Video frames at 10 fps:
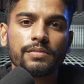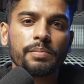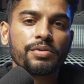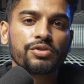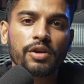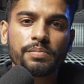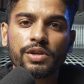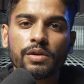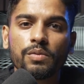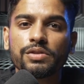The
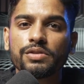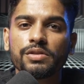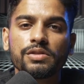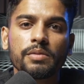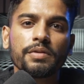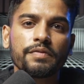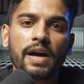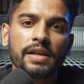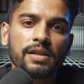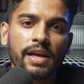prescription was to
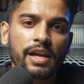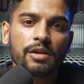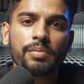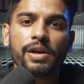simplify the landing